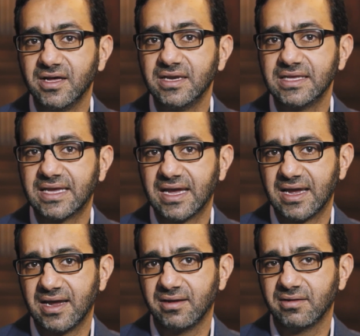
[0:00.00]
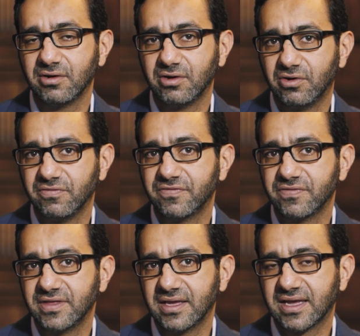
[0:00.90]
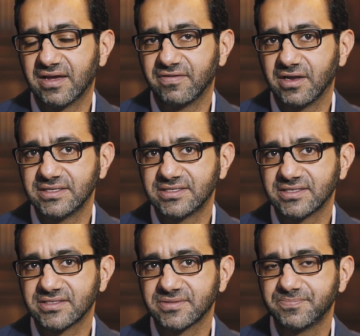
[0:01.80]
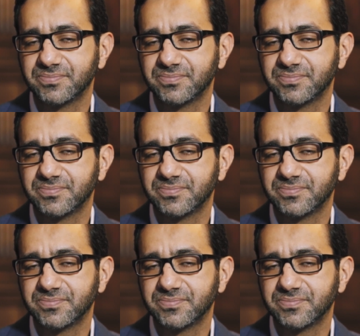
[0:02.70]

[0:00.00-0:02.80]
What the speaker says: early care of the encephalitis.